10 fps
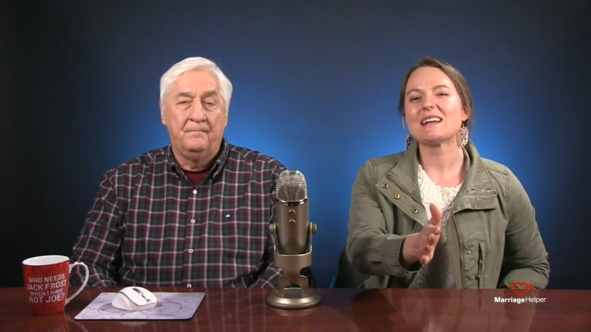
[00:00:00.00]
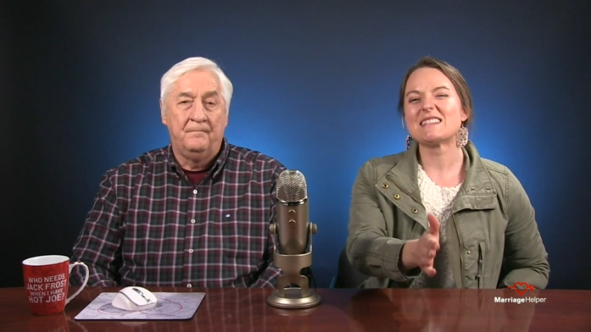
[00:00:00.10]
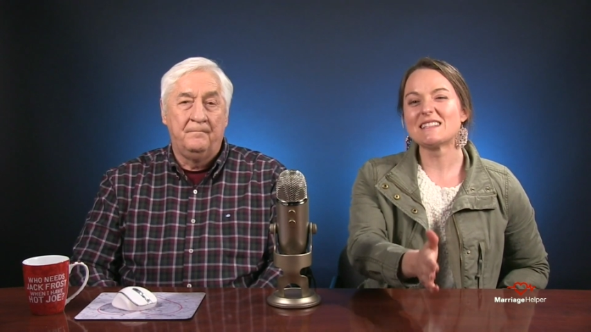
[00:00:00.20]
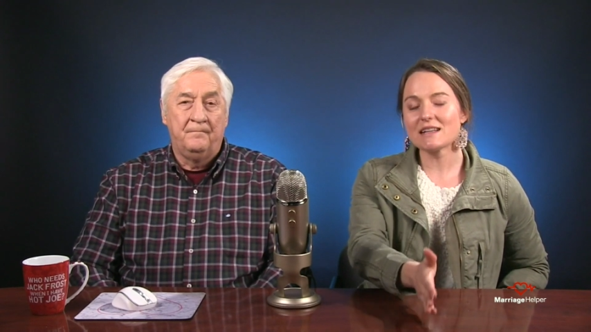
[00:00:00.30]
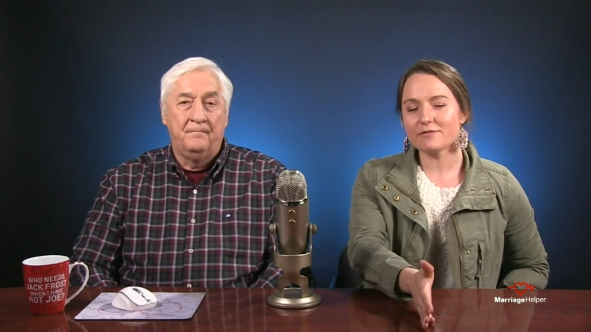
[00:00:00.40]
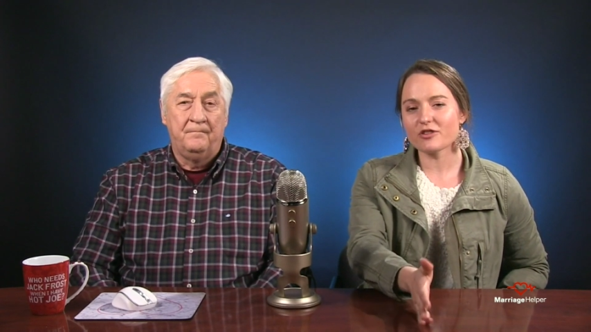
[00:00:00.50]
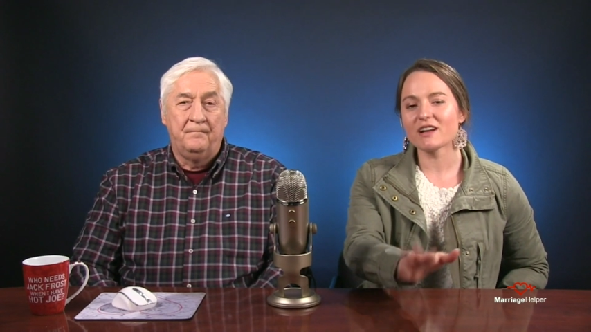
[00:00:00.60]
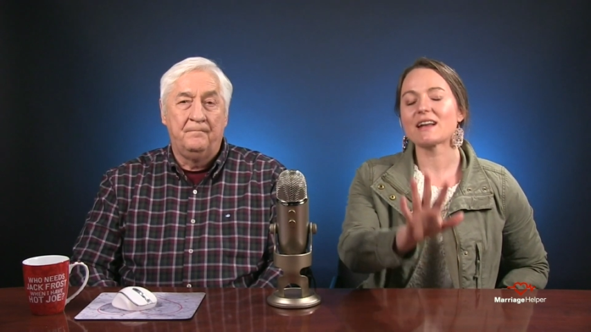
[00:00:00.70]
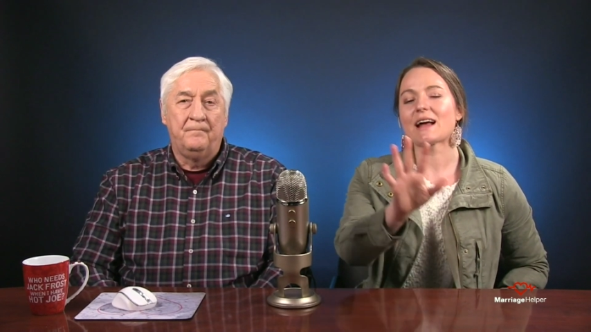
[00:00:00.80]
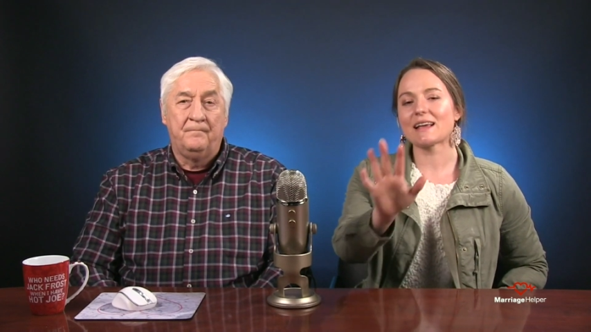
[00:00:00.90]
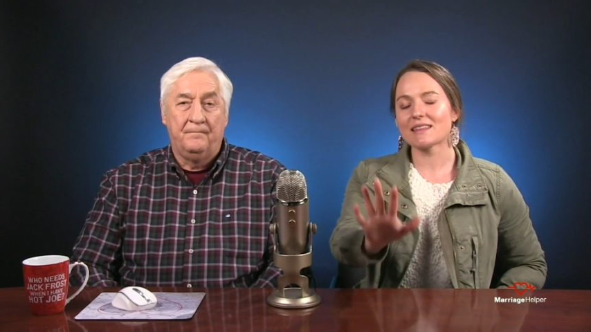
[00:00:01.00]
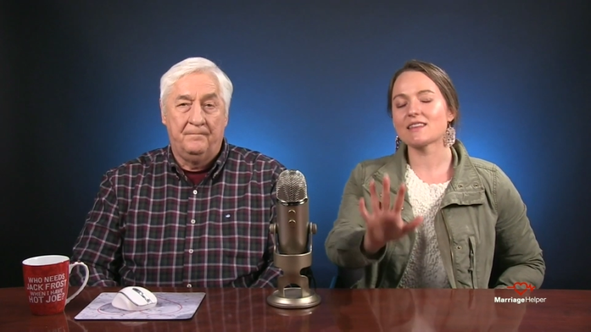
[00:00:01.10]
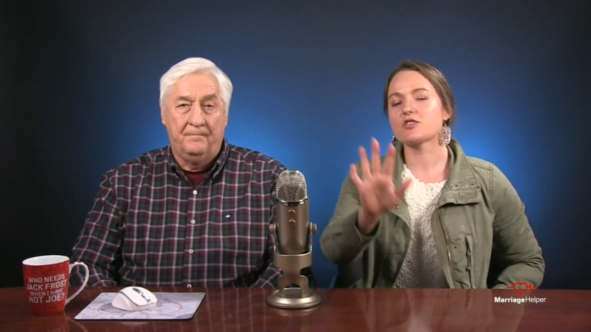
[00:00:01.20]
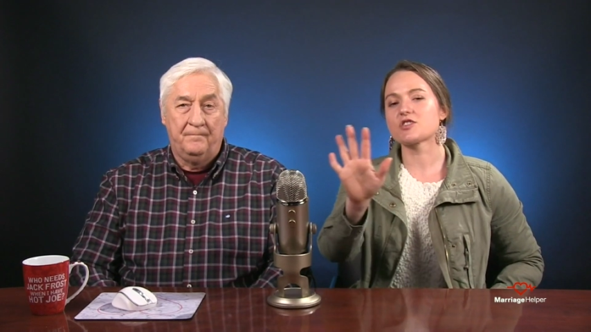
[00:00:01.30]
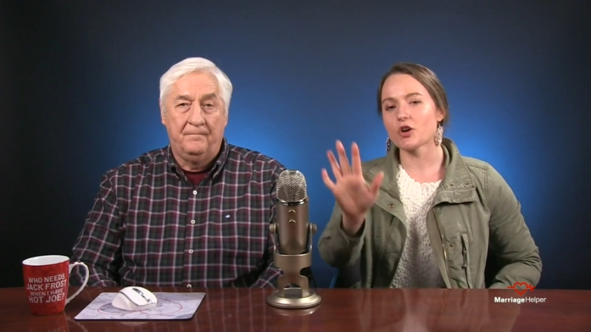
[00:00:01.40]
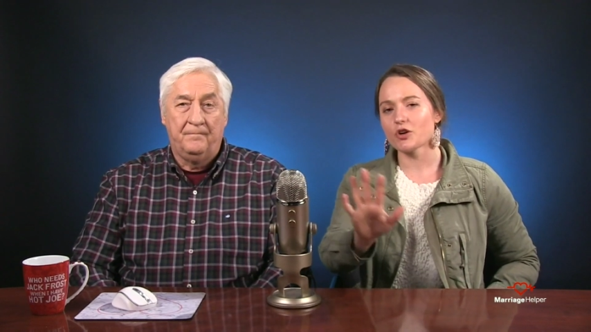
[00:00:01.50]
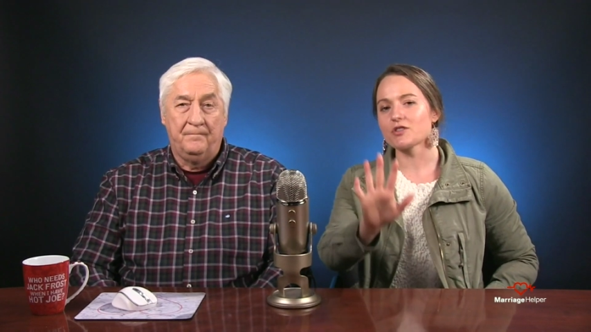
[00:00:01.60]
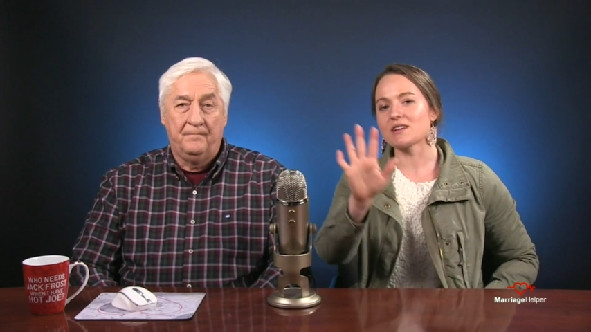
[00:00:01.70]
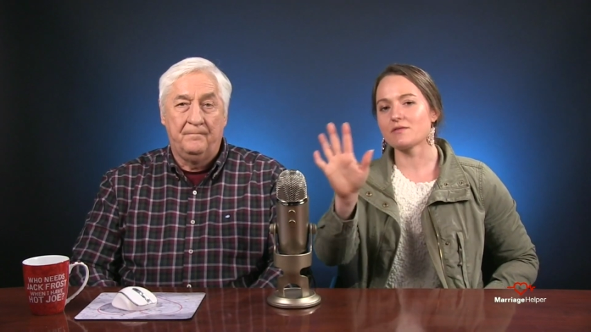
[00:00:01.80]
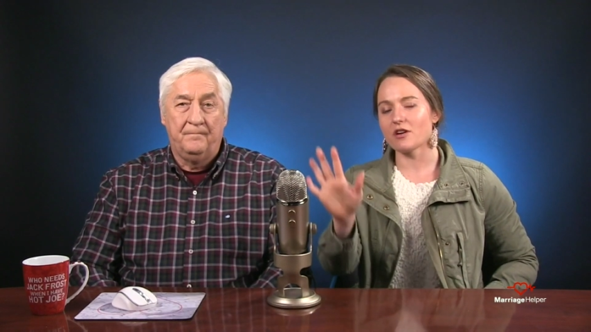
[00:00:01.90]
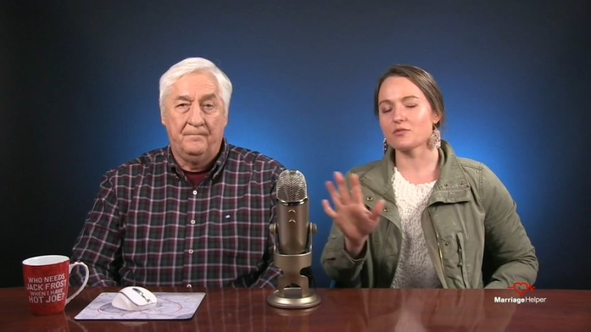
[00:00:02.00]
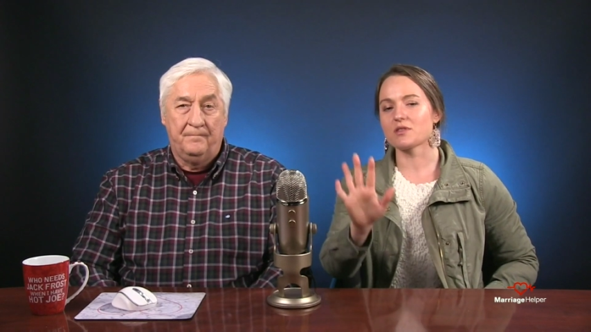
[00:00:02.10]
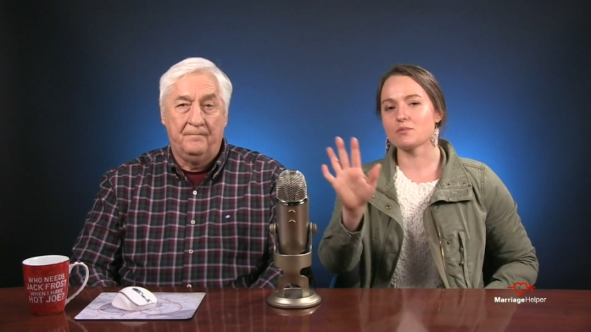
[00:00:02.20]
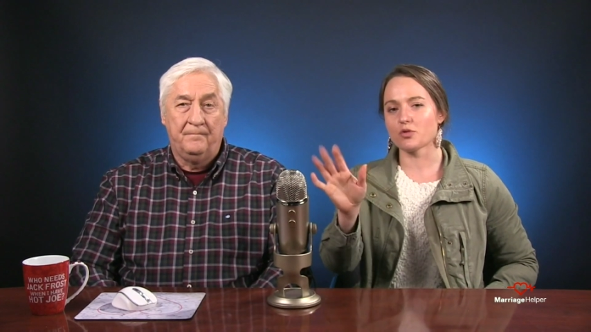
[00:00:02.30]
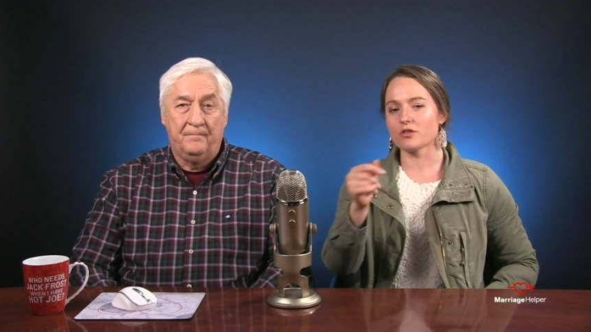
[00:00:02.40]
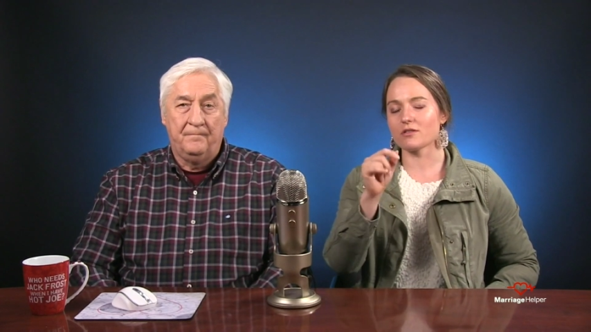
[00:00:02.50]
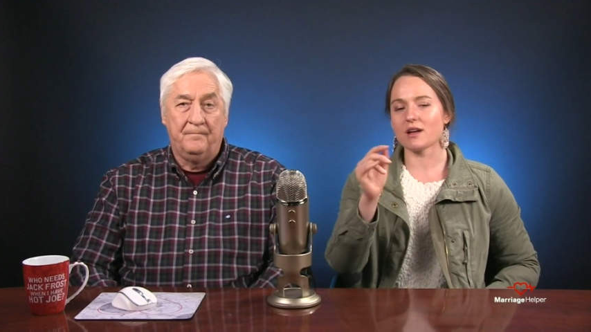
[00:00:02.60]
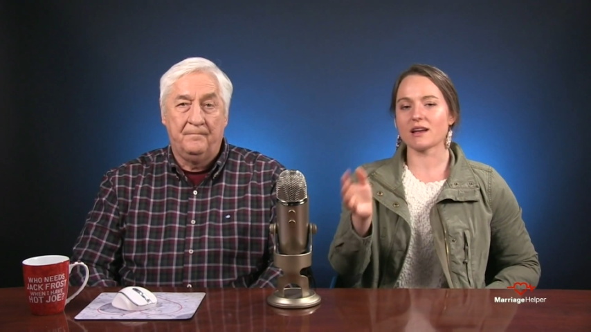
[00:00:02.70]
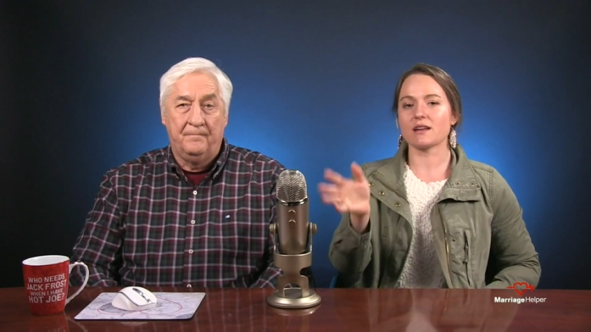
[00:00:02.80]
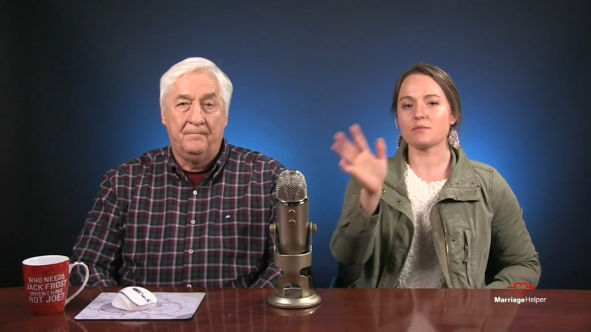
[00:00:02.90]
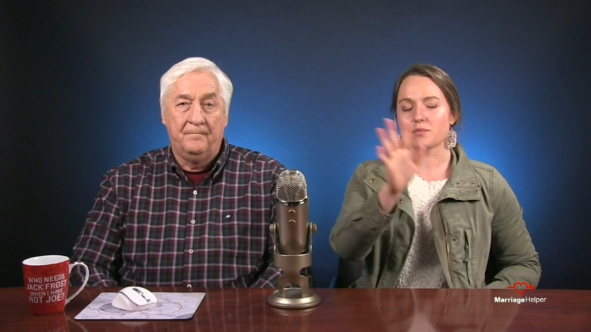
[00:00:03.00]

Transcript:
Speaker 1: It's different. And I get that there's hurt involved with the borderline